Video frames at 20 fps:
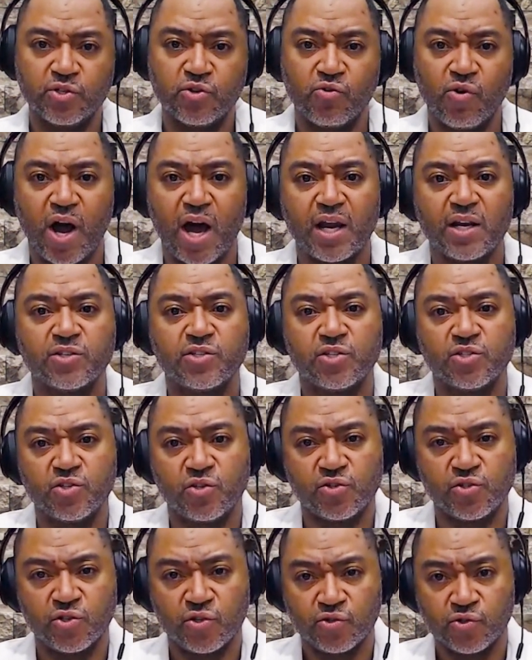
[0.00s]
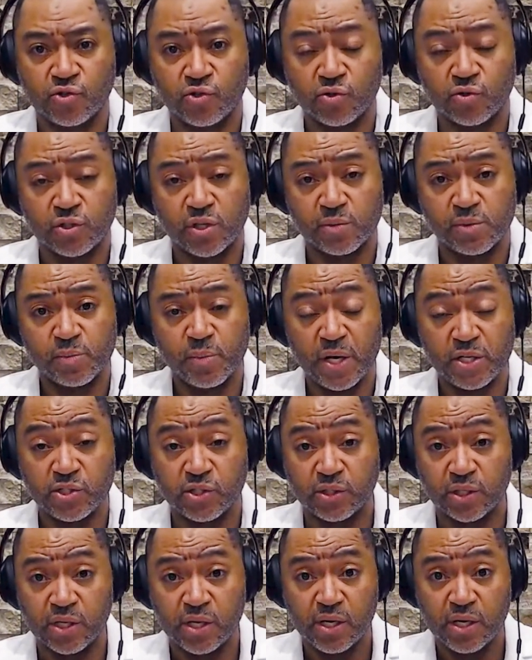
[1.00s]
Urologists are surgical
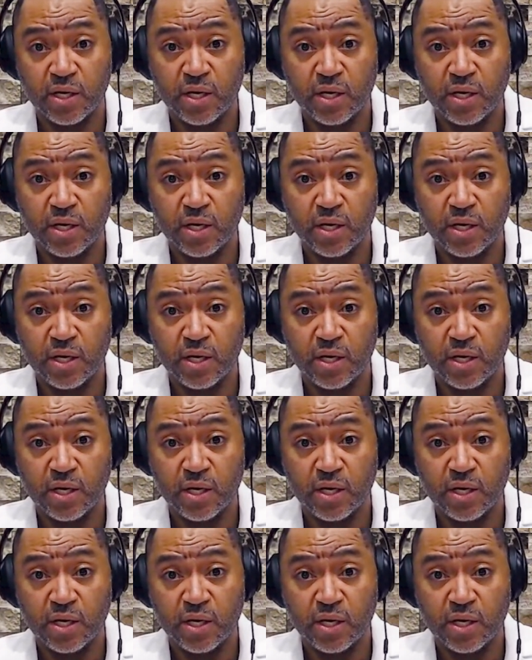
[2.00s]
subspecialty,